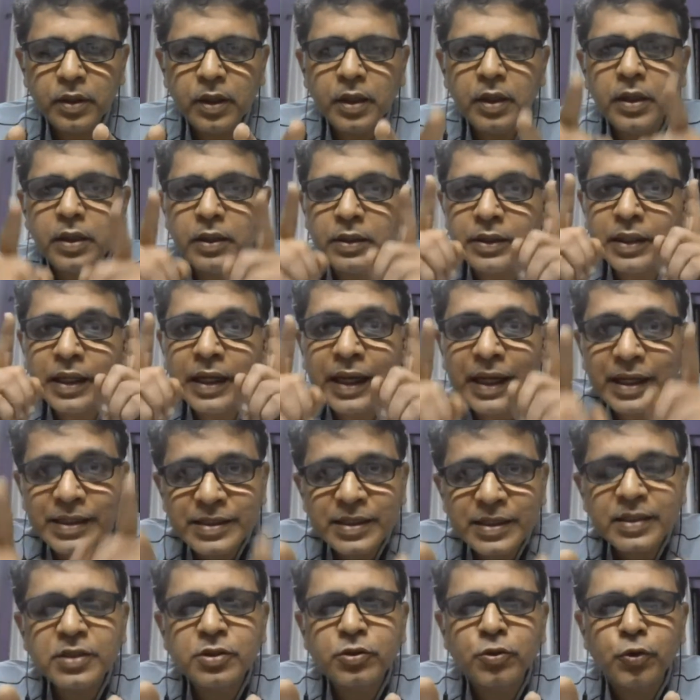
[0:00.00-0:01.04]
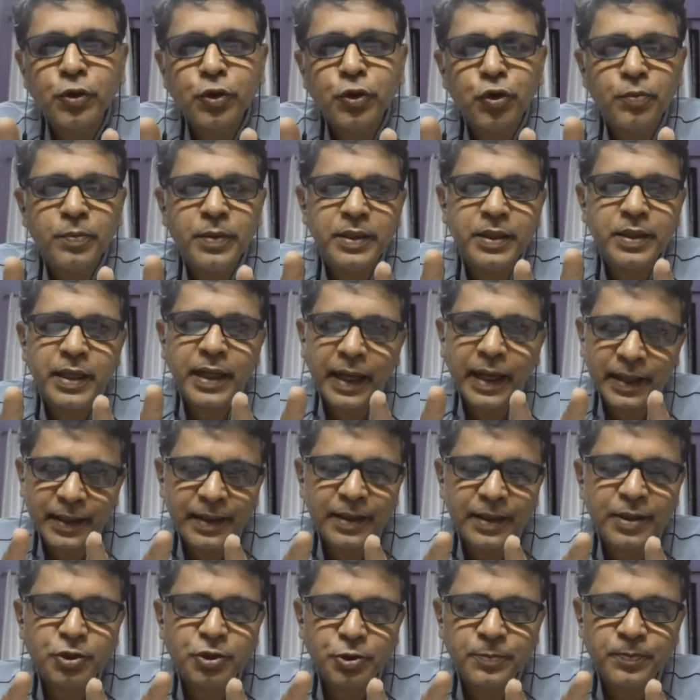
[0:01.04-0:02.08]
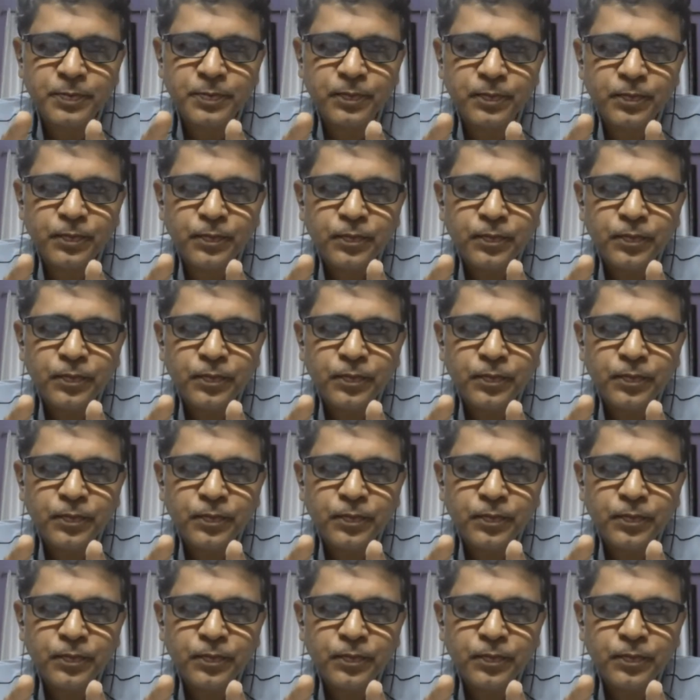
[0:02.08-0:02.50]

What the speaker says: okay, the lesser is going to be the digression.